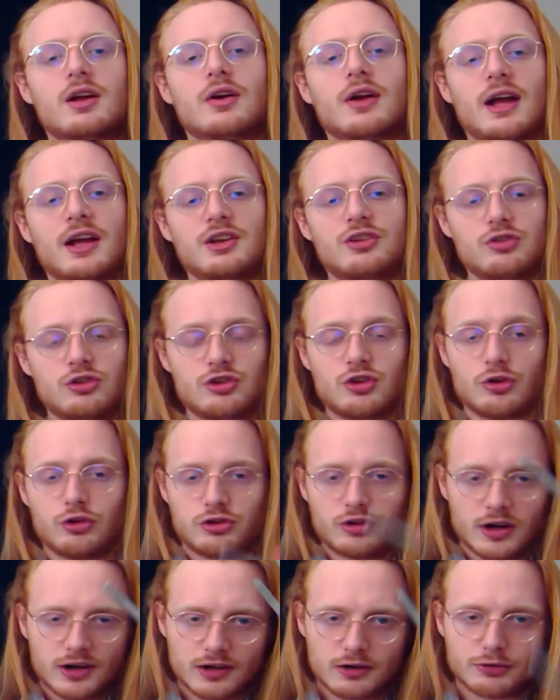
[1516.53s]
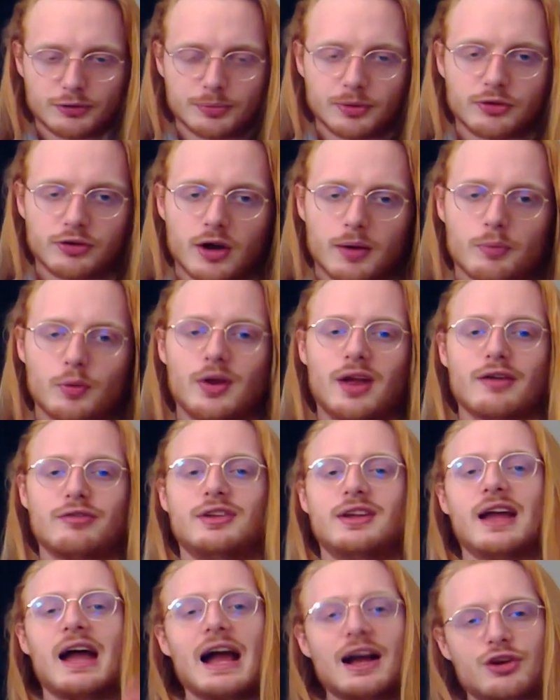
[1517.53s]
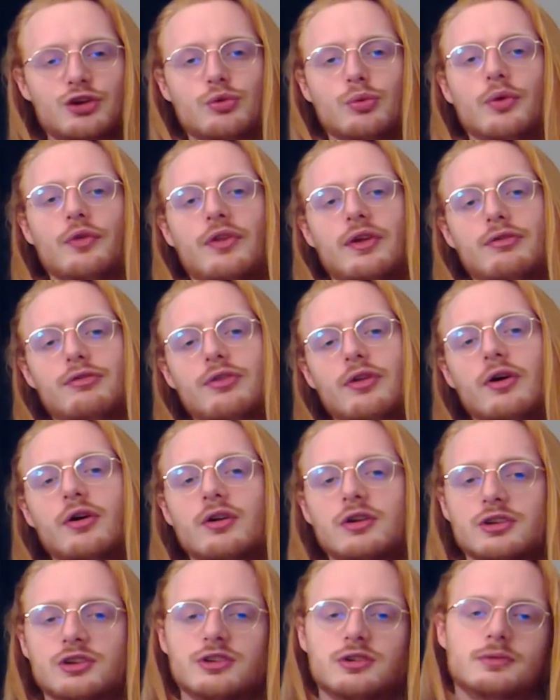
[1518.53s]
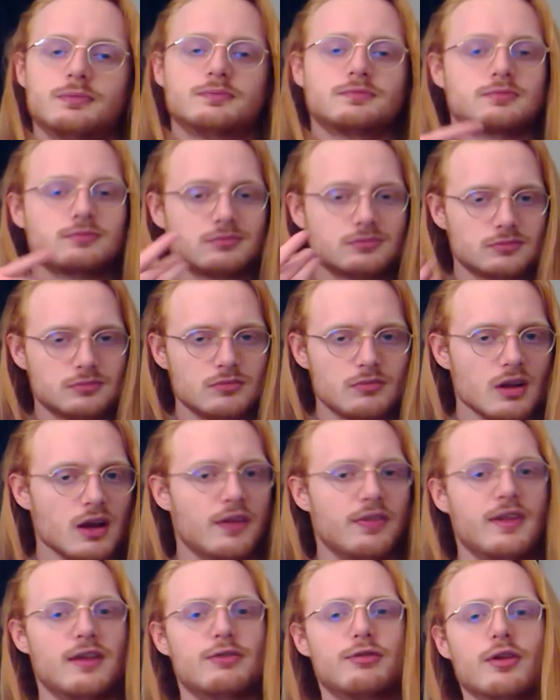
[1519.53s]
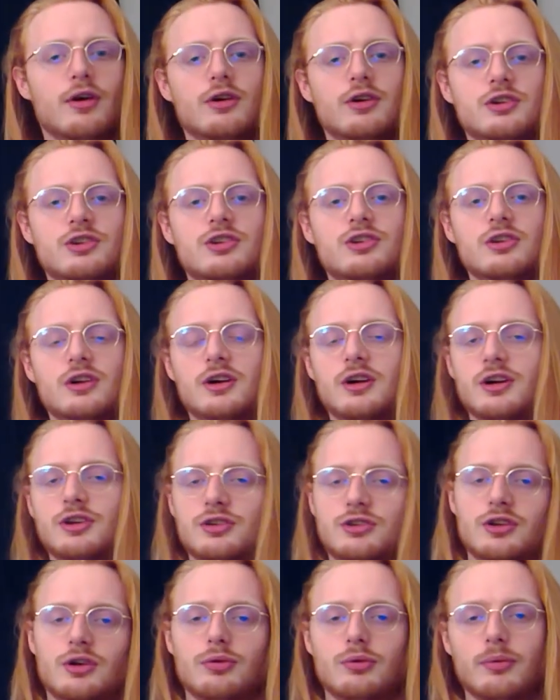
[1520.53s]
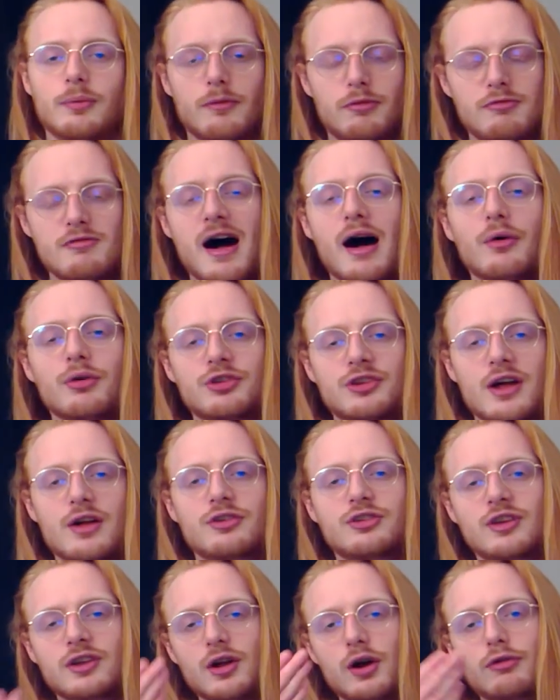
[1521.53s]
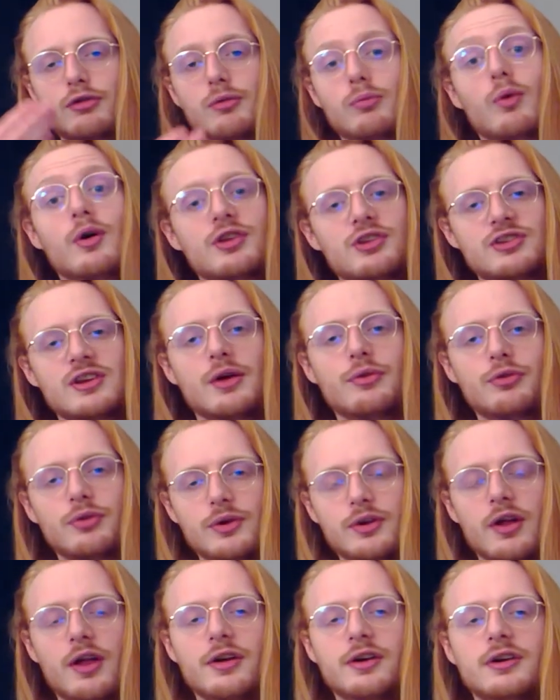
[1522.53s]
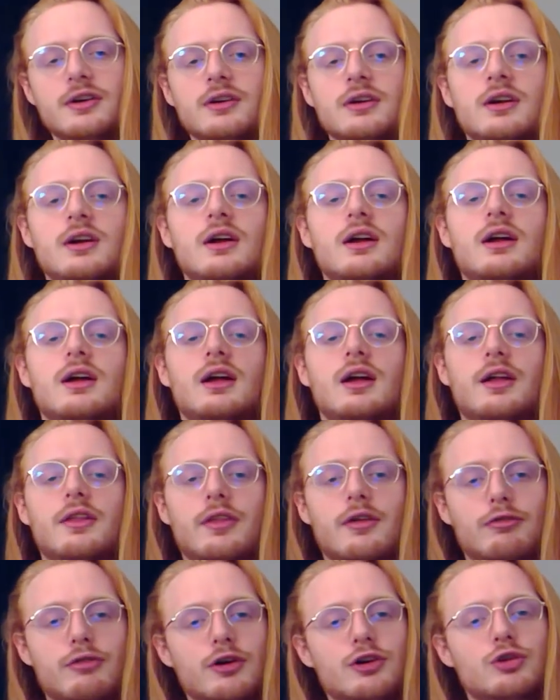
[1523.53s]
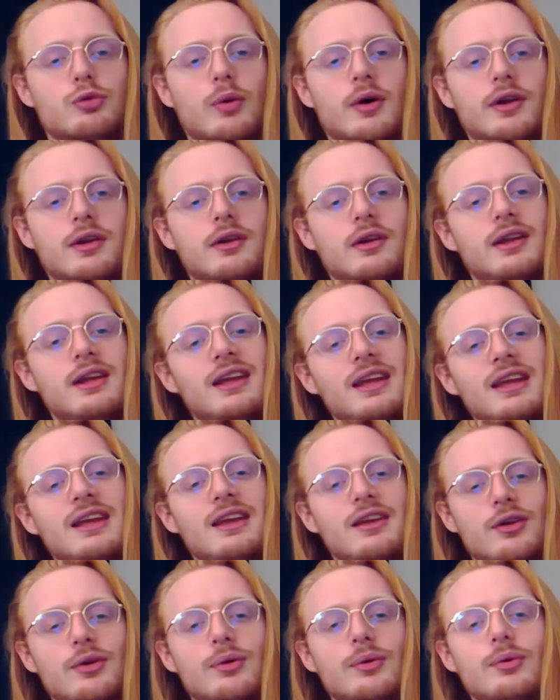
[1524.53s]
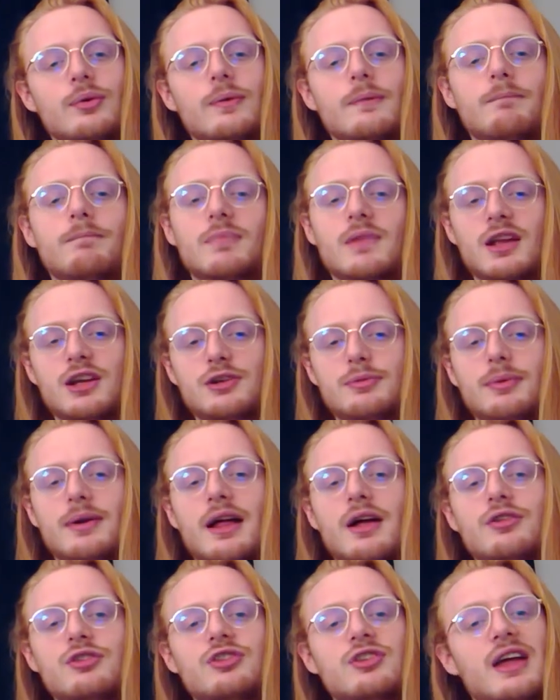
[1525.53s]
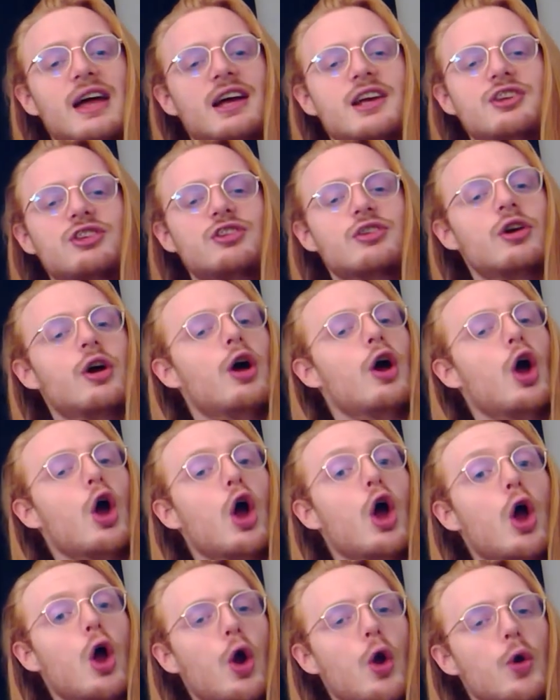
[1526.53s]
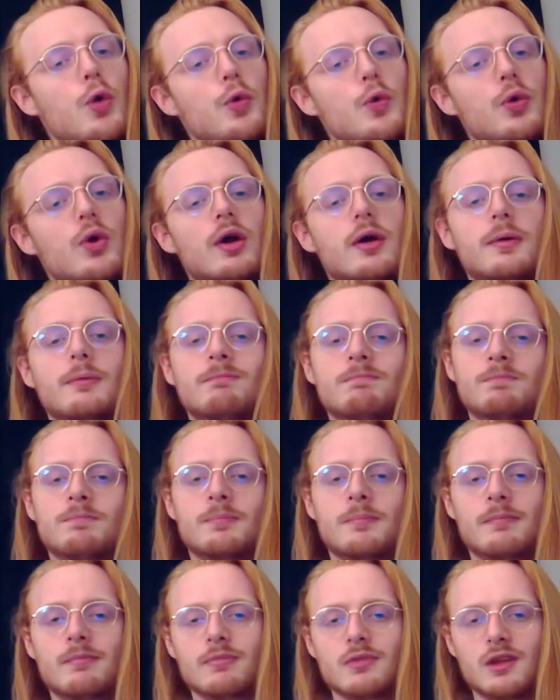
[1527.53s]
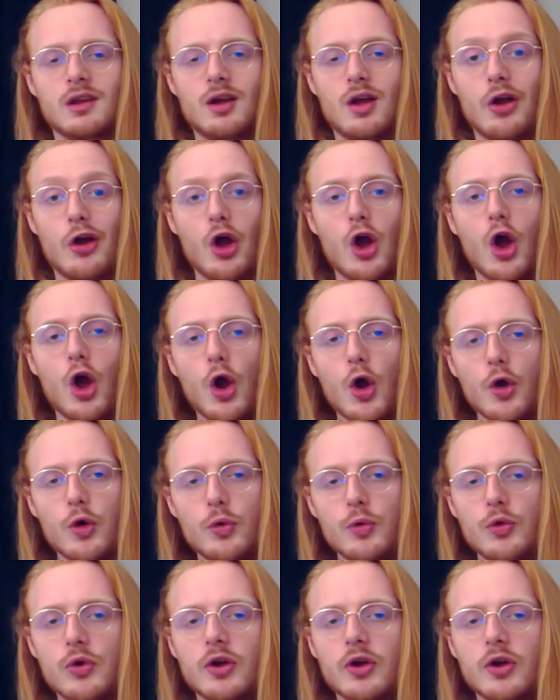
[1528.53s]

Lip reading: Okay, so starting from the top, we have the actual diphthongs. Diphthongs, so vowel sounds that go from one sound to another. The first one, EU, is pronounced as O. O.